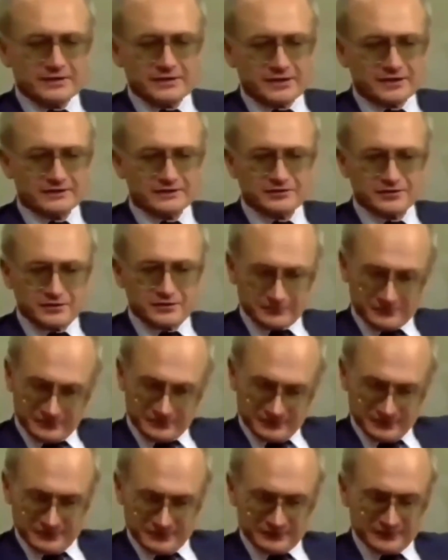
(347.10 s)
in the country
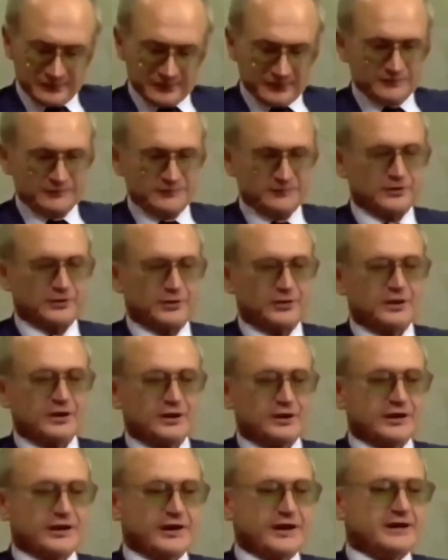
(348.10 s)
of, of, of your
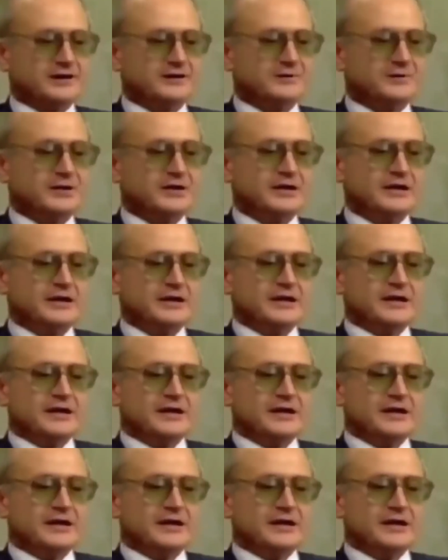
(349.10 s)
enemy